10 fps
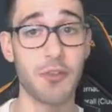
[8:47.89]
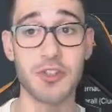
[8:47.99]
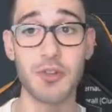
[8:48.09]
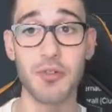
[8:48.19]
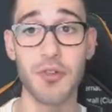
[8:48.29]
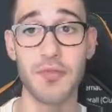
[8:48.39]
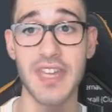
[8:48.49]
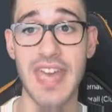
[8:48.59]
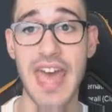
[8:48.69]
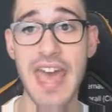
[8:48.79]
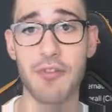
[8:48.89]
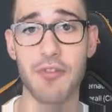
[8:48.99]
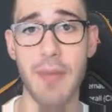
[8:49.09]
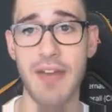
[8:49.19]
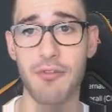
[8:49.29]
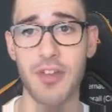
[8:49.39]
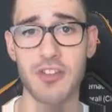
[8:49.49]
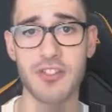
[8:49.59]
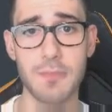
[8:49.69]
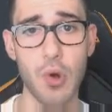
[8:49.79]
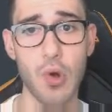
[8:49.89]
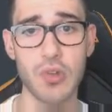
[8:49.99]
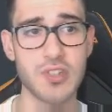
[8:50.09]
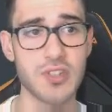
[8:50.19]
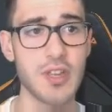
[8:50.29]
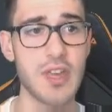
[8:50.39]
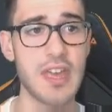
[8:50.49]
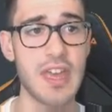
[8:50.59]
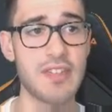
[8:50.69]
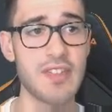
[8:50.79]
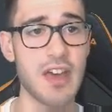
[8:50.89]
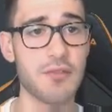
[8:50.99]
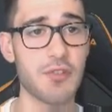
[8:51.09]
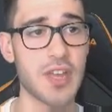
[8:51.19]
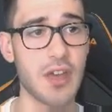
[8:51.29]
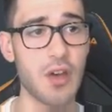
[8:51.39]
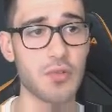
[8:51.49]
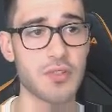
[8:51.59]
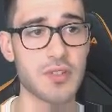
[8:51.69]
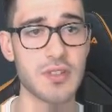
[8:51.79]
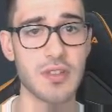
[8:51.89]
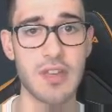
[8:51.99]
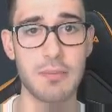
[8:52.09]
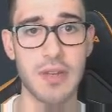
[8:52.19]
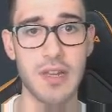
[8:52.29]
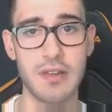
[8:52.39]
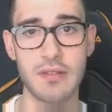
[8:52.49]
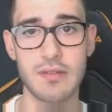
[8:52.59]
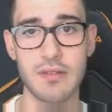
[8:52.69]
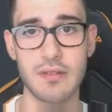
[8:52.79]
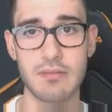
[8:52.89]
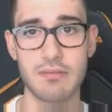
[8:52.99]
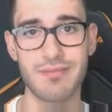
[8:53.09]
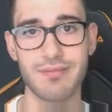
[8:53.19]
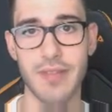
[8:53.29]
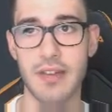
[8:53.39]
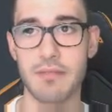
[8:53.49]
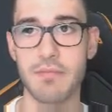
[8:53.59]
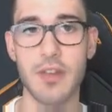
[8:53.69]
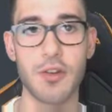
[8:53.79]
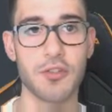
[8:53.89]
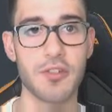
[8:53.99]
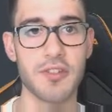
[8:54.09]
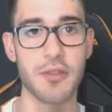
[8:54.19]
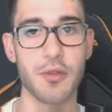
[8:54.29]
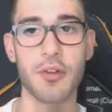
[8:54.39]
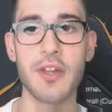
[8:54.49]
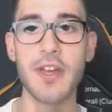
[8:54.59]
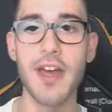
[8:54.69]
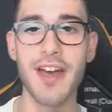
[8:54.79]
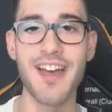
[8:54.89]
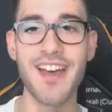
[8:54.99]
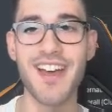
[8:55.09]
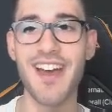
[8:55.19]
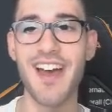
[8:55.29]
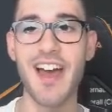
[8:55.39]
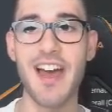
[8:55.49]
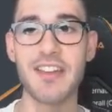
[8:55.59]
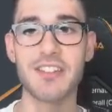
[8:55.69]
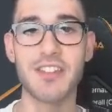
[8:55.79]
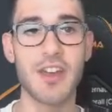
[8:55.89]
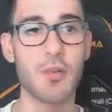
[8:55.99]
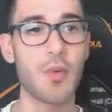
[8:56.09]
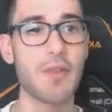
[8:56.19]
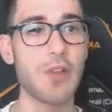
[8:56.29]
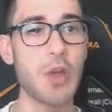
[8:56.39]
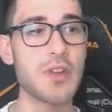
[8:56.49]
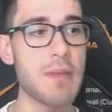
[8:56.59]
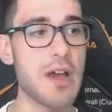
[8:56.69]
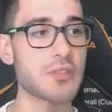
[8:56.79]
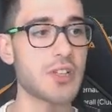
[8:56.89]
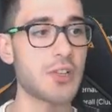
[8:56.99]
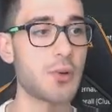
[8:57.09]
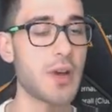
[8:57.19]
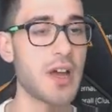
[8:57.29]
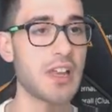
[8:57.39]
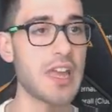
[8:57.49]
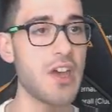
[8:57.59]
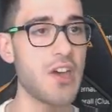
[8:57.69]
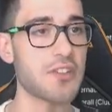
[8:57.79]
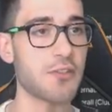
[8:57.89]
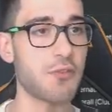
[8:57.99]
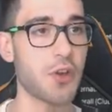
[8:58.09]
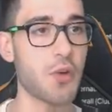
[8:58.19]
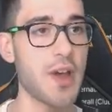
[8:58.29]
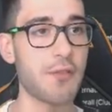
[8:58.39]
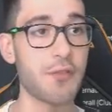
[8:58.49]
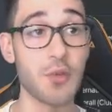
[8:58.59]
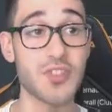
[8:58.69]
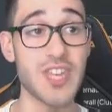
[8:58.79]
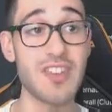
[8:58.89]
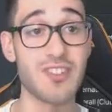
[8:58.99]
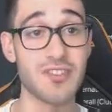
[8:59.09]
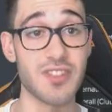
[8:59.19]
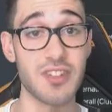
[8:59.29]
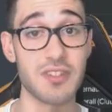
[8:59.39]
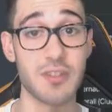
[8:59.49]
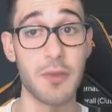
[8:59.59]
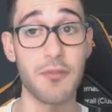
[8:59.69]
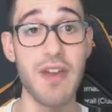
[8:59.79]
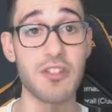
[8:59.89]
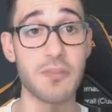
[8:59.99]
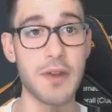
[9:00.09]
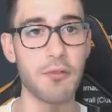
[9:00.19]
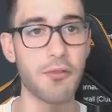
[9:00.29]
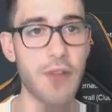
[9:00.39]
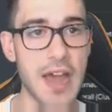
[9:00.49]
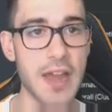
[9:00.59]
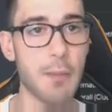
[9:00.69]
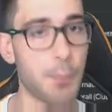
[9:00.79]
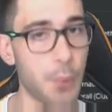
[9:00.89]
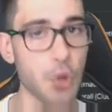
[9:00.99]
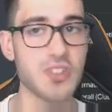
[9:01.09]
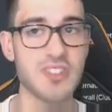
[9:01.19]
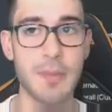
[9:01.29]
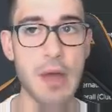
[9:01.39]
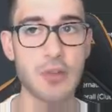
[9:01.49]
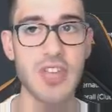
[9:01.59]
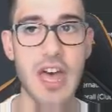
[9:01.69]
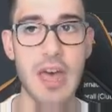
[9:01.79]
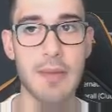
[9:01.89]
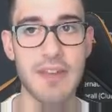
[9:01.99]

250k from Africa Sports in the Ivory Coast. Key player? Nah, not as good as I thought. And we've loaned him out to Liège for quite a few seasons, and to be fair, he's been on fire. But it's about time he